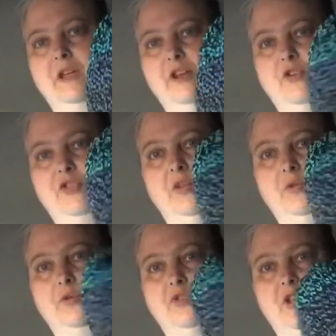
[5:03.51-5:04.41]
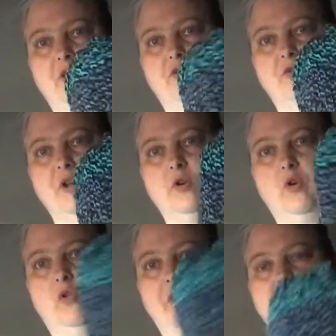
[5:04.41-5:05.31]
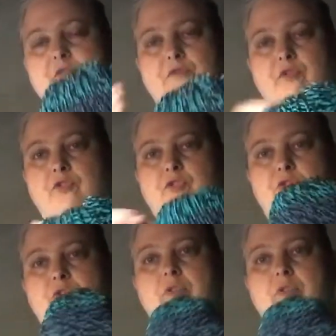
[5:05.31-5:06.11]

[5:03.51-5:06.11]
Here's the side. So not a whole lot of difference,